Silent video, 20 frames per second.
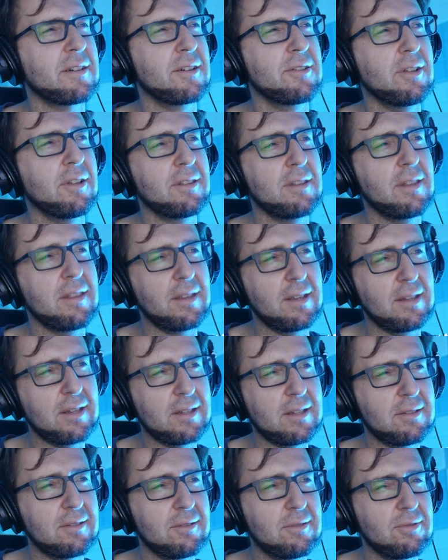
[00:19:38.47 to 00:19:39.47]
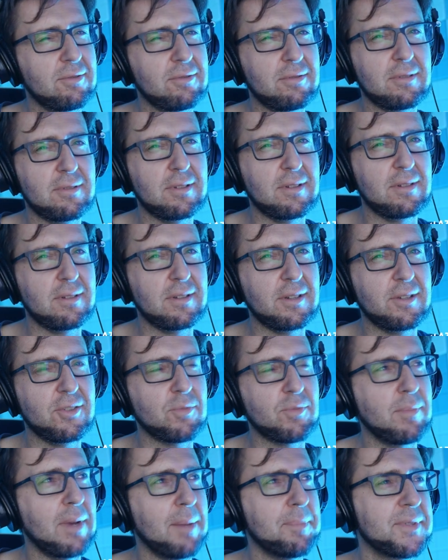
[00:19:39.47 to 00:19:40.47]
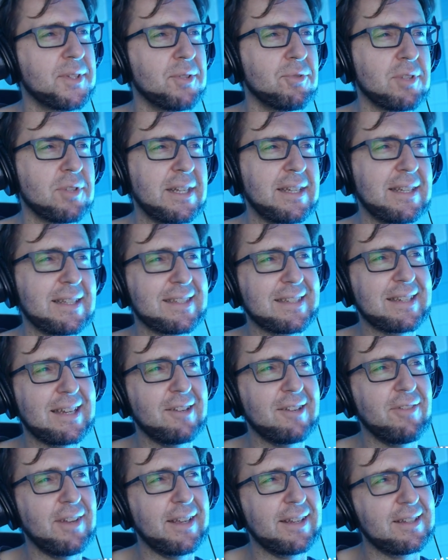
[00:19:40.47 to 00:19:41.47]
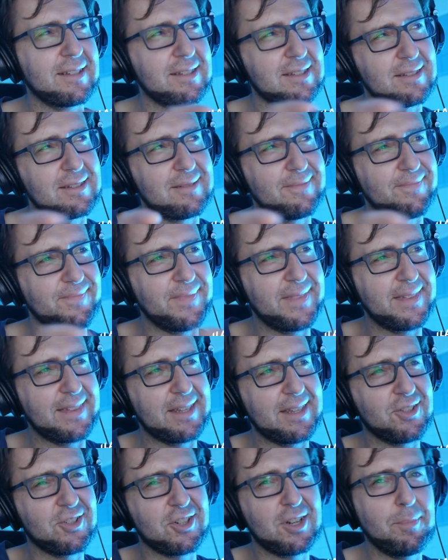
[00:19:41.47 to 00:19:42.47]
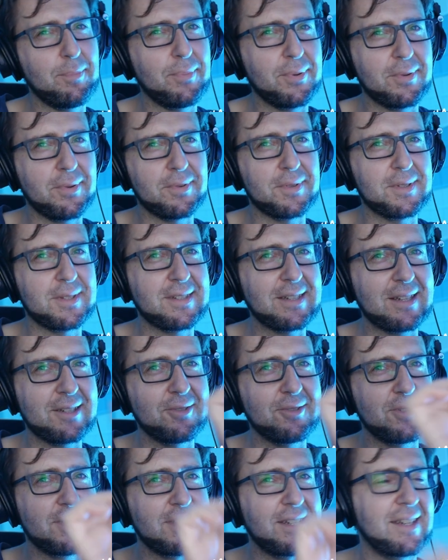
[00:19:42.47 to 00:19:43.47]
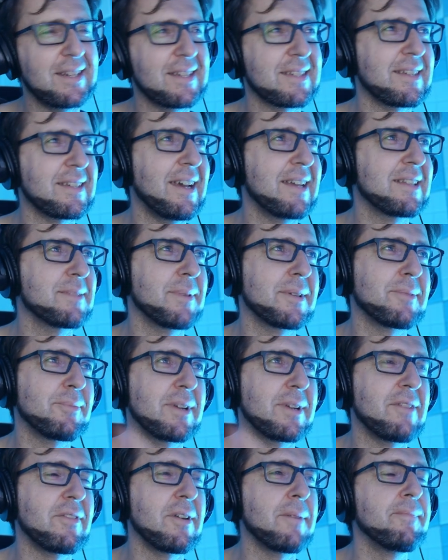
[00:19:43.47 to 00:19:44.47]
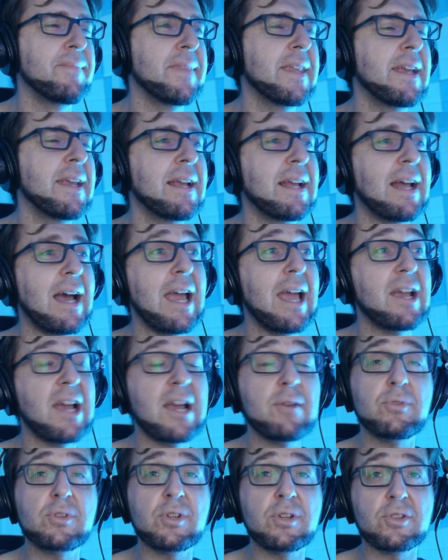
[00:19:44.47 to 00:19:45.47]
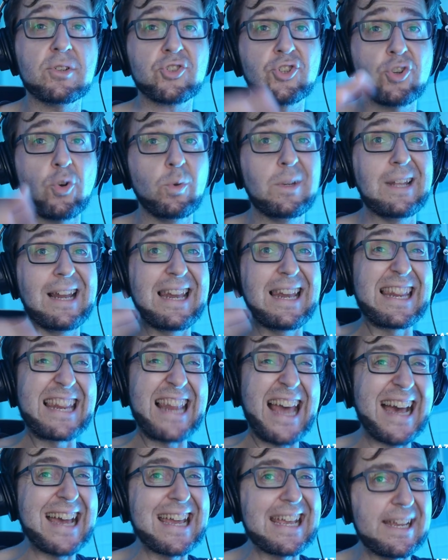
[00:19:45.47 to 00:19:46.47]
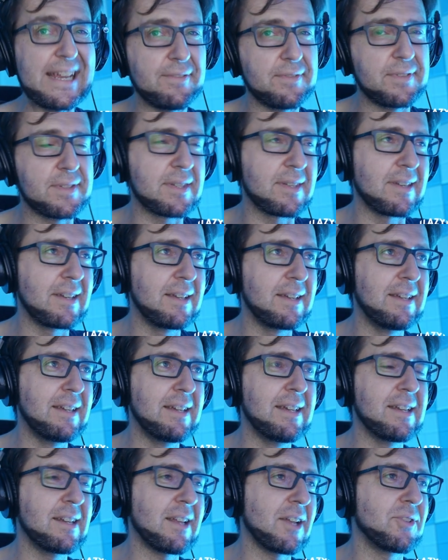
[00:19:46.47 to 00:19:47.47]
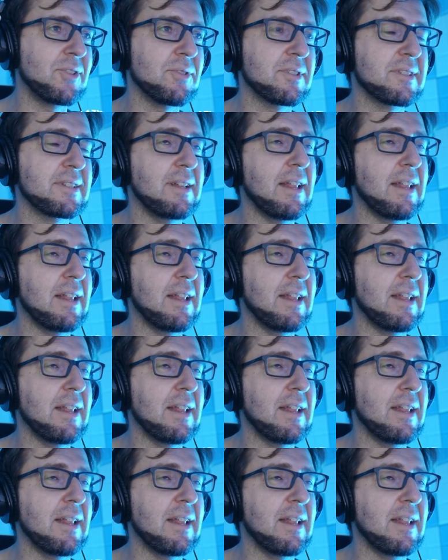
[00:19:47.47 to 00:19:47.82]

are not the thing that you do in, in shmups. Usually it's kind of like this the ships that you see in the sides, but whatever. I, I want to show the lives that you still